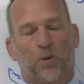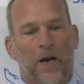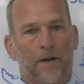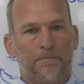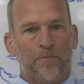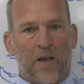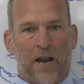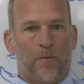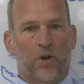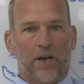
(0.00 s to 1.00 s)
plan
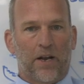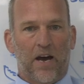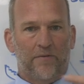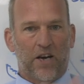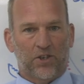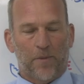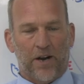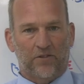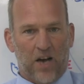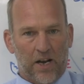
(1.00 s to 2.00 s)
and I'm only going to have X amount of